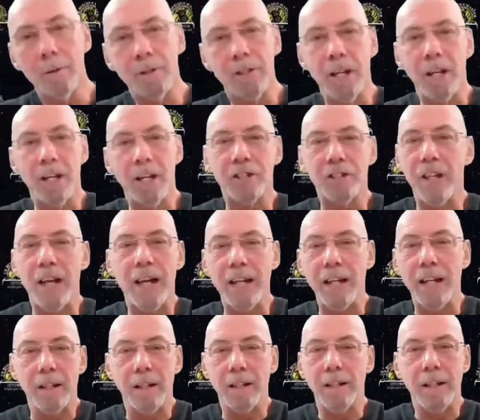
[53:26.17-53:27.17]
was going to
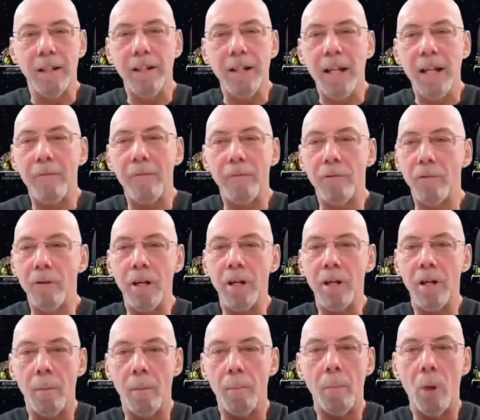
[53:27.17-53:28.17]
say, n- never
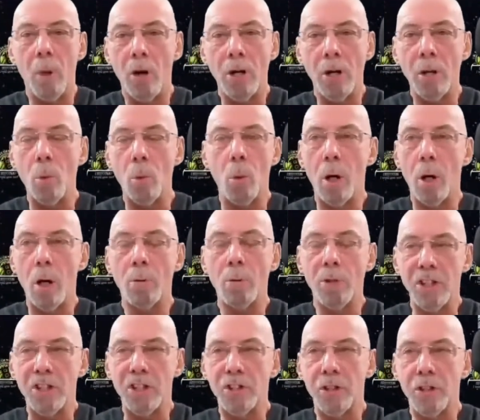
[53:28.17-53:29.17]
in my
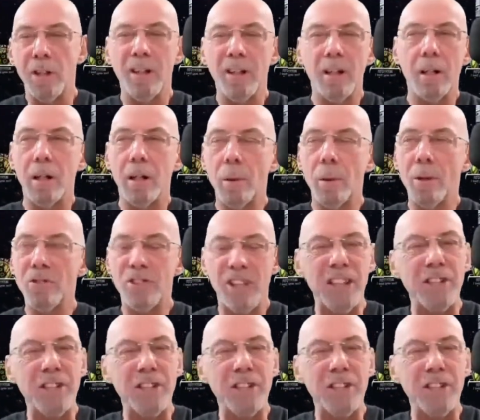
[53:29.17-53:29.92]
wildest, I won't